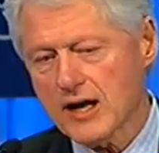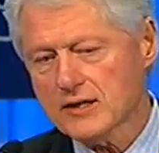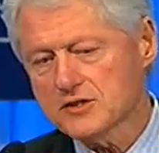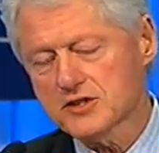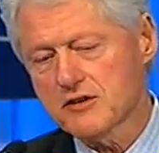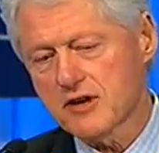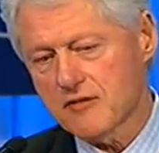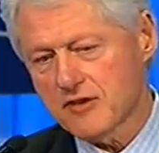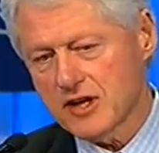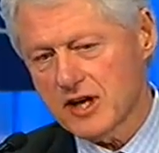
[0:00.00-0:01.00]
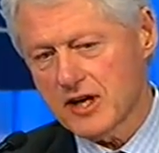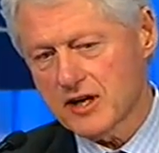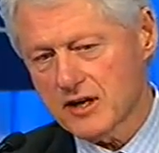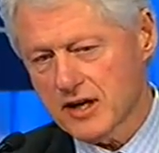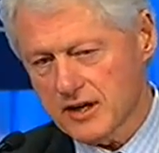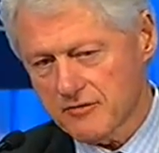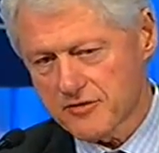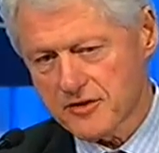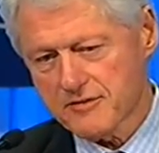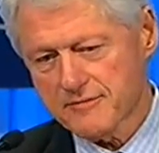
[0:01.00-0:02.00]
I consider every day a
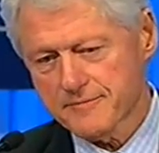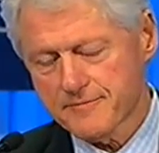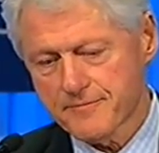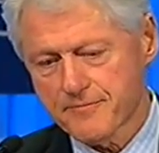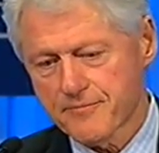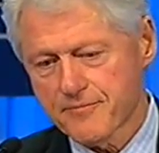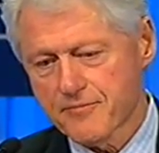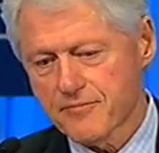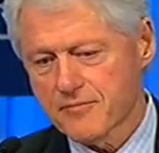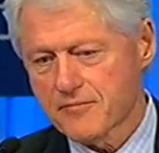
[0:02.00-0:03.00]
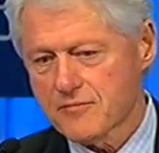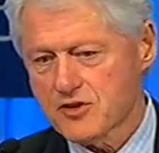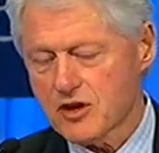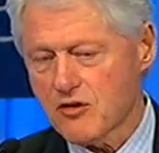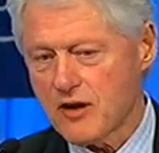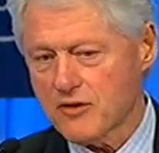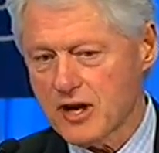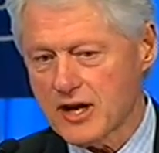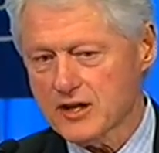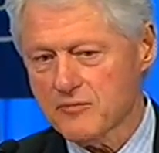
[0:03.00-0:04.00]
gift. So I
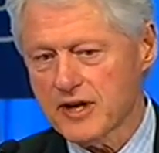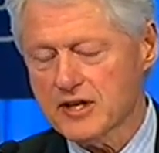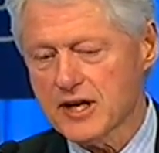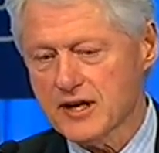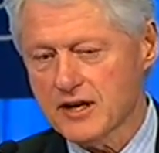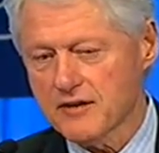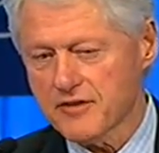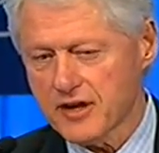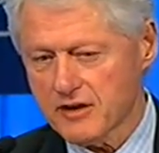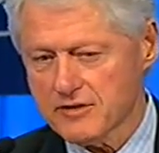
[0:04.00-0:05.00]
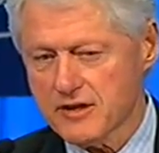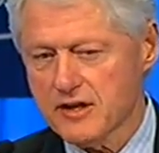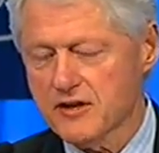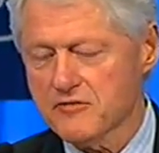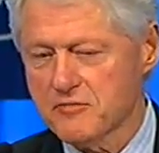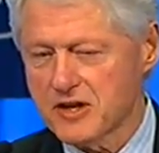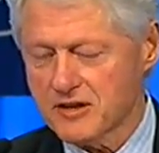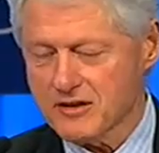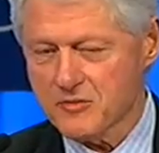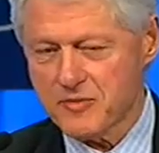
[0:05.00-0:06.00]
would like to maintain enough health and enough
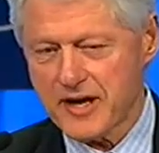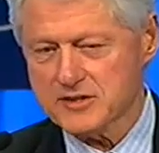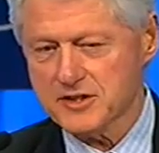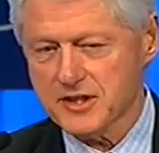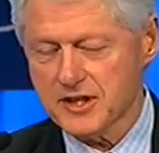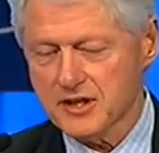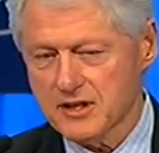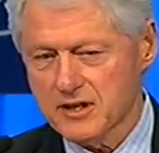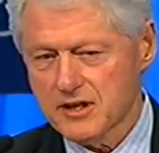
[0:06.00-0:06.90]
mental capacity